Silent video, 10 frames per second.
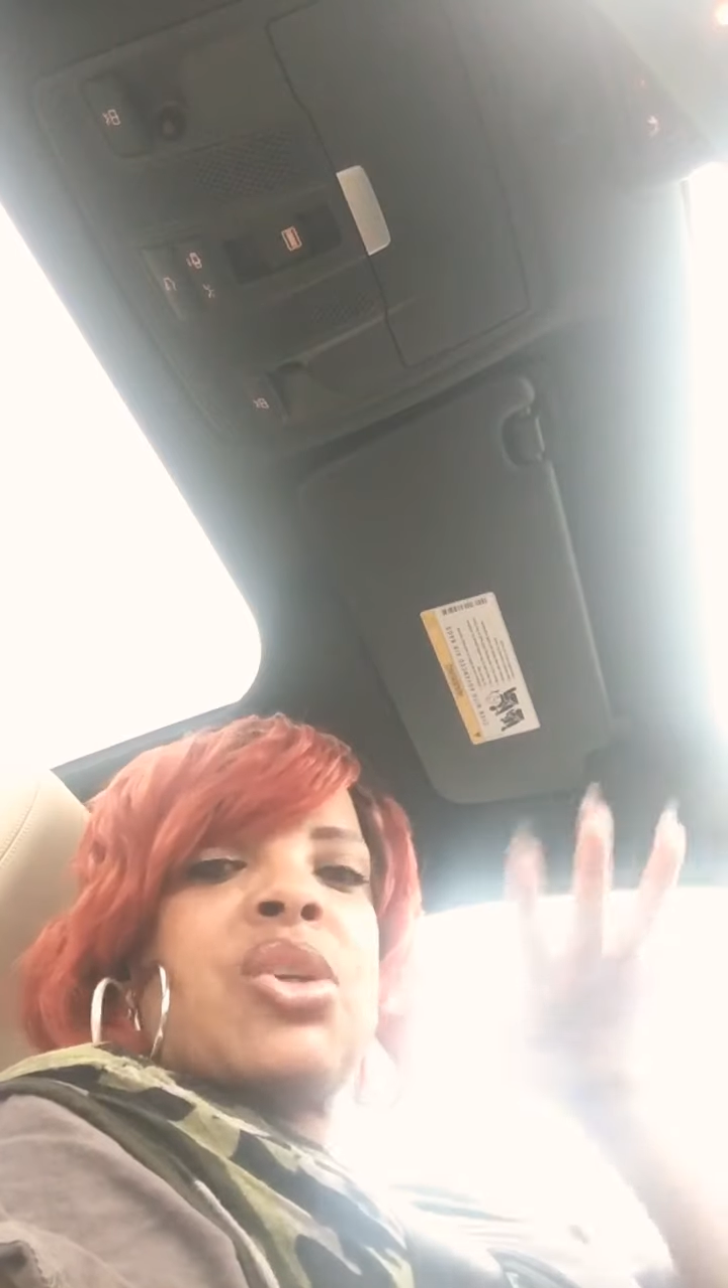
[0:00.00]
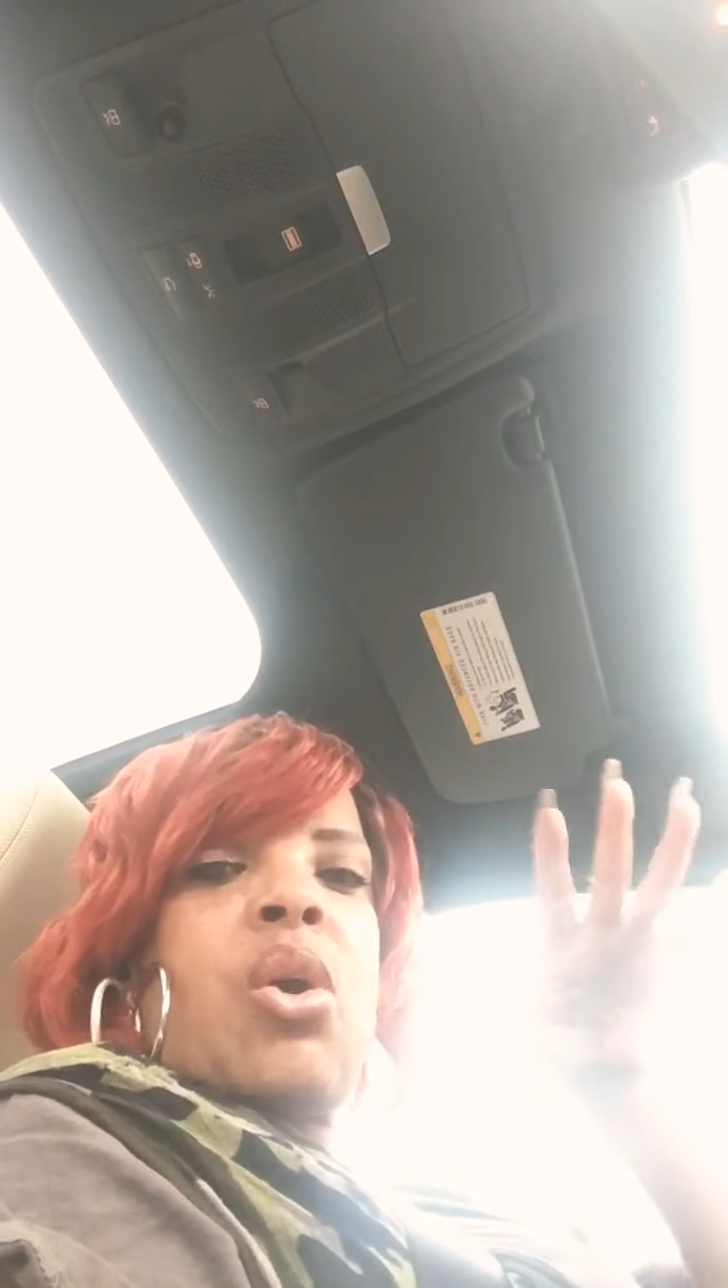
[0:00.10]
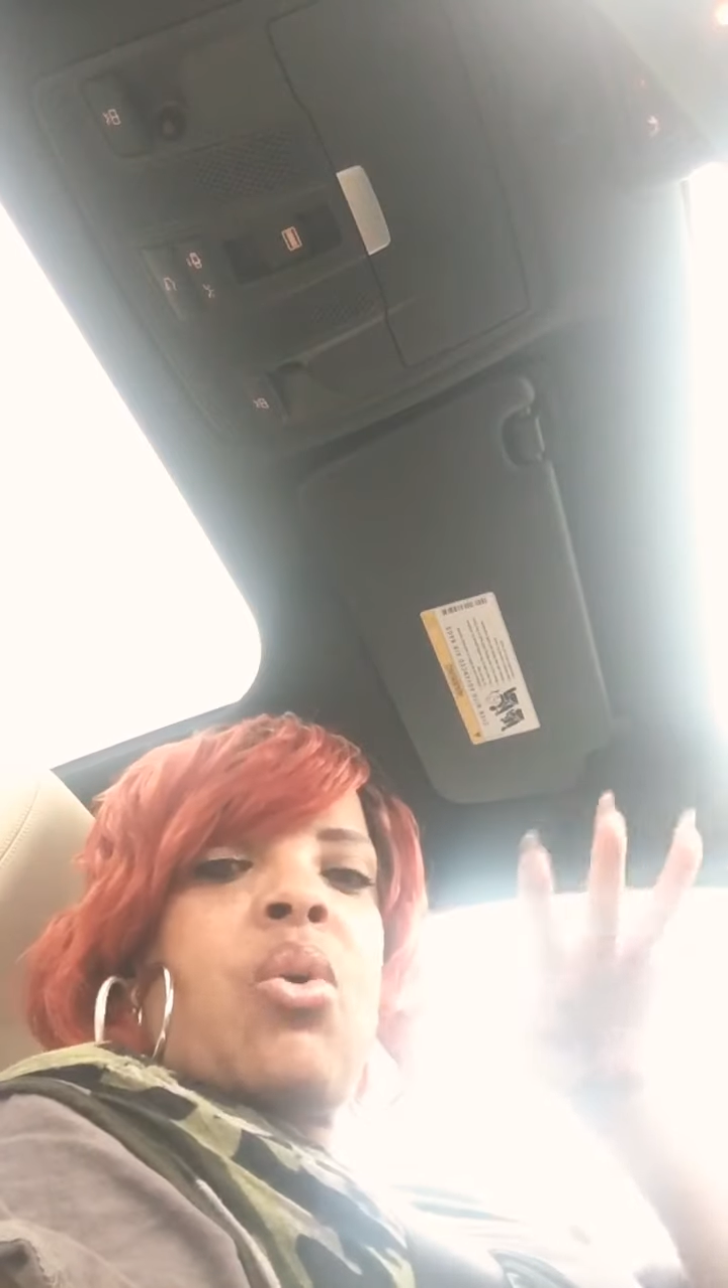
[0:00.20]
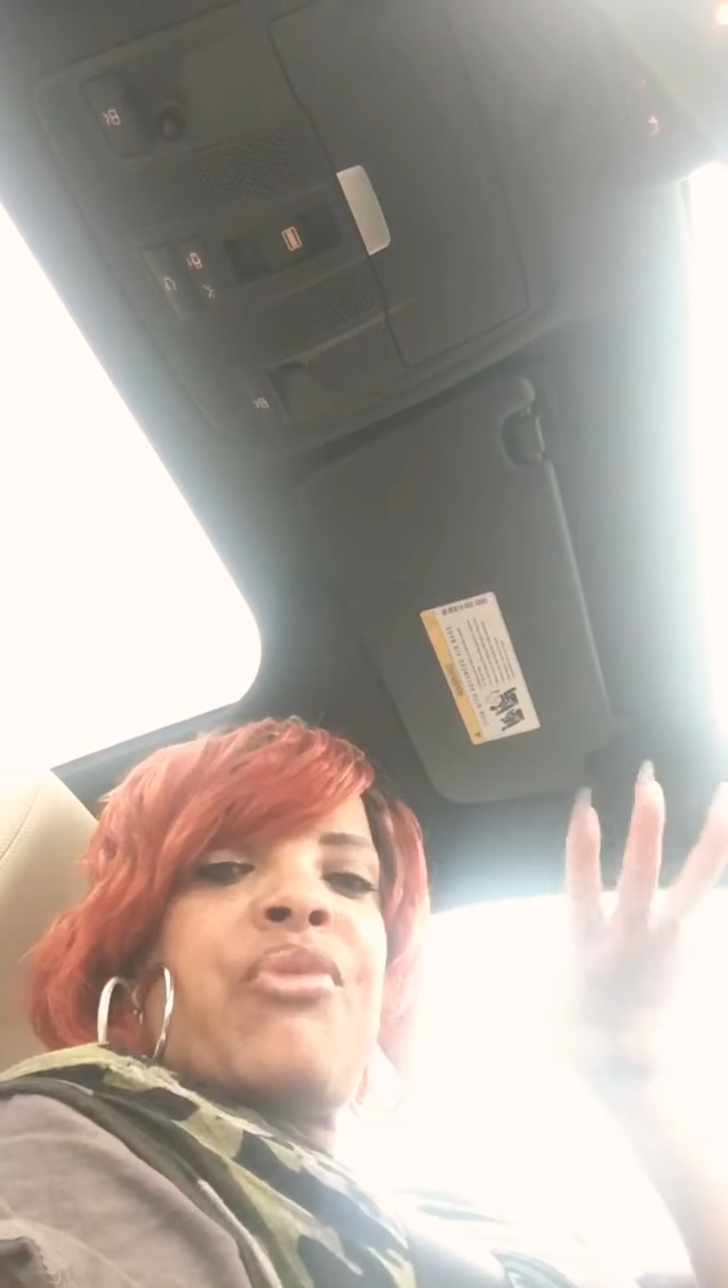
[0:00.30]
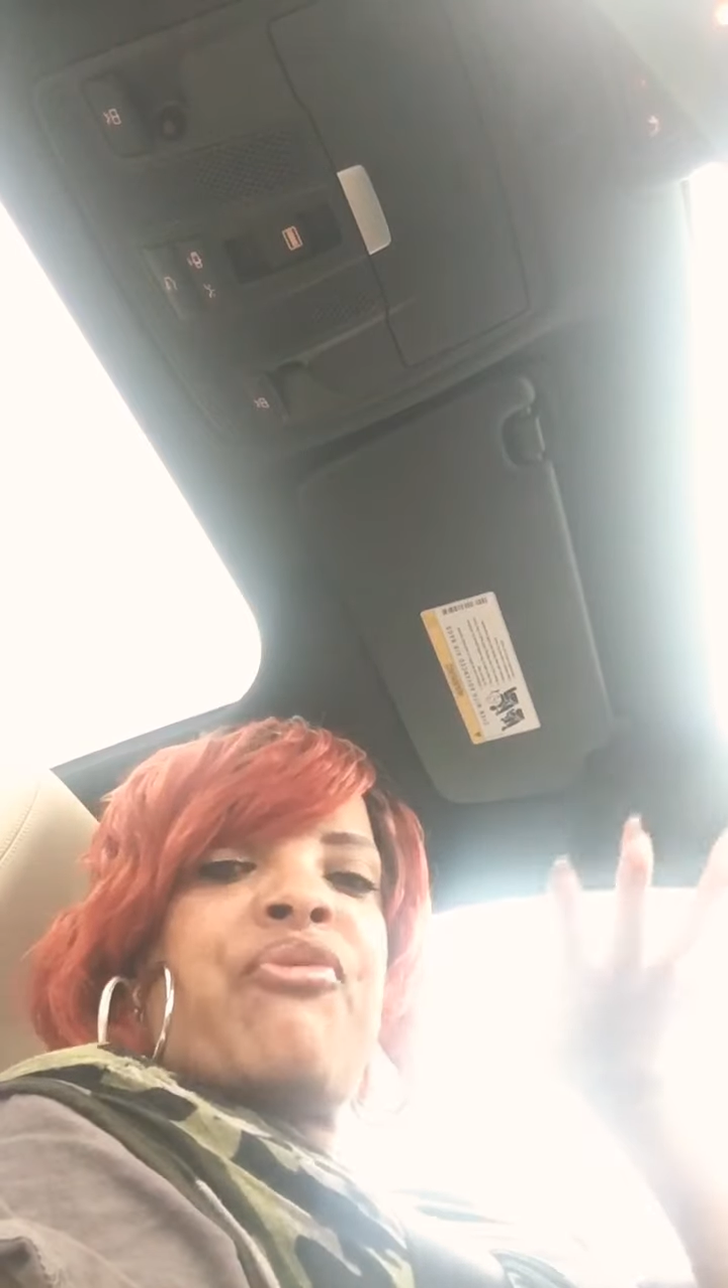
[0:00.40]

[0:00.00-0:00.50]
going